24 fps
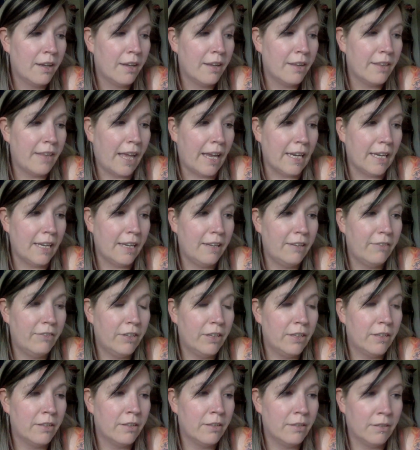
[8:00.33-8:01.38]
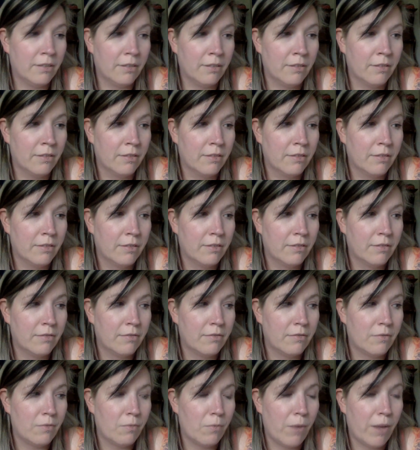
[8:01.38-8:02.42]
that even
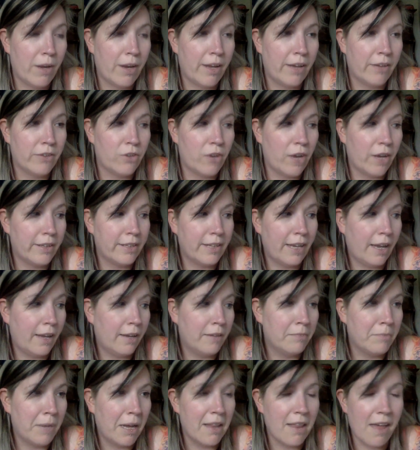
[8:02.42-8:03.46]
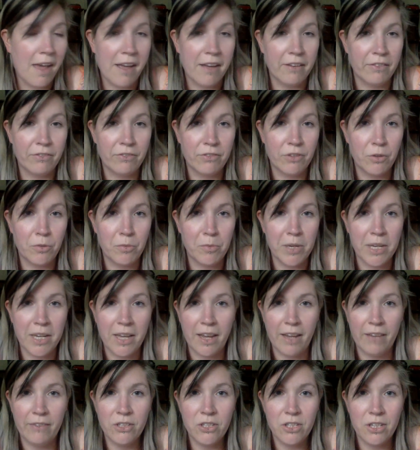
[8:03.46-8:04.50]
when I tried to end my life, nobody
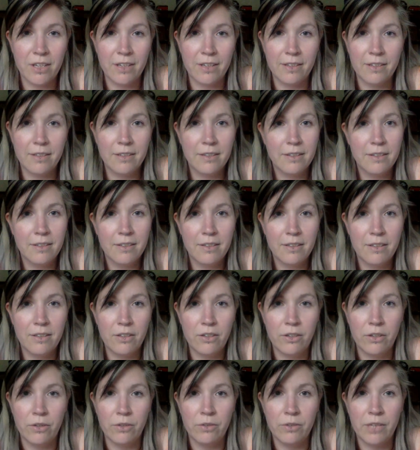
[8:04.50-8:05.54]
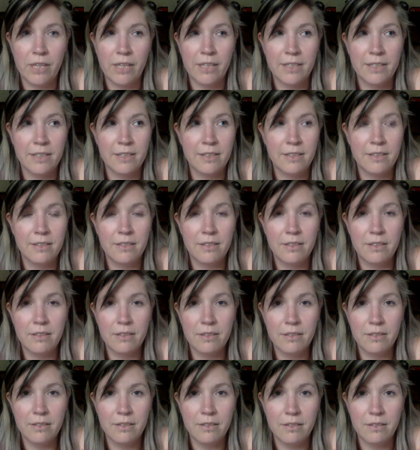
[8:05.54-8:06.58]
gave a shit. You know, that's
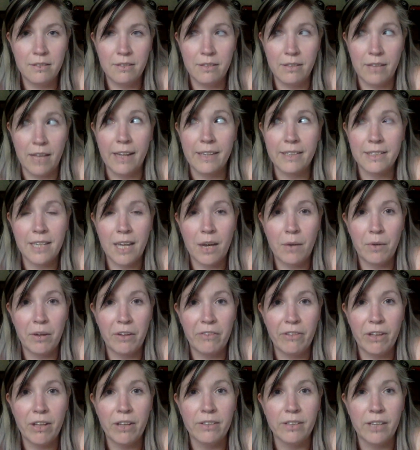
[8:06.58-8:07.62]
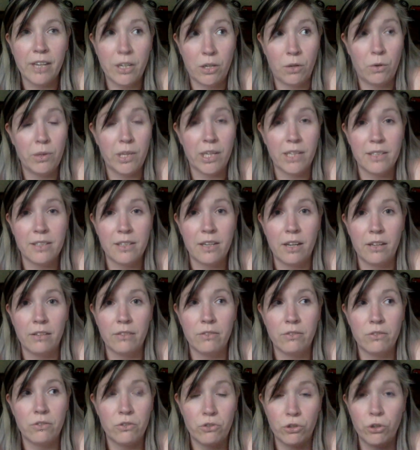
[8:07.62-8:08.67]
how I felt. I know that's not
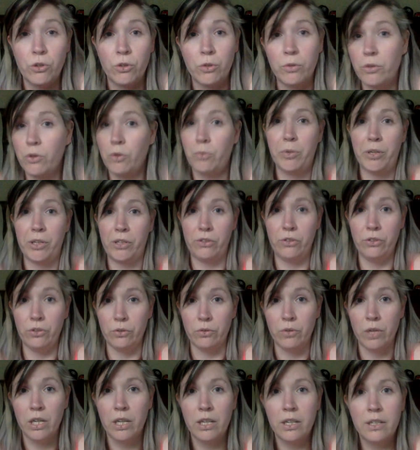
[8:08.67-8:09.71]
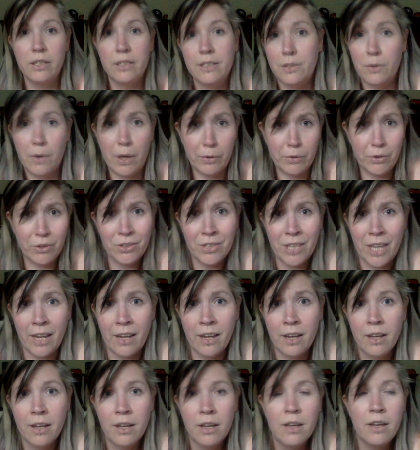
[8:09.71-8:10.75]
true. Nobody knew. So how could
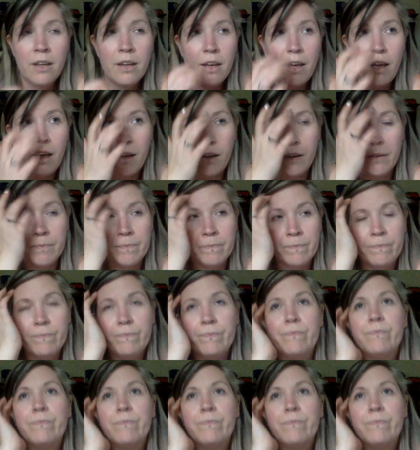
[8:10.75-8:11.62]
they? But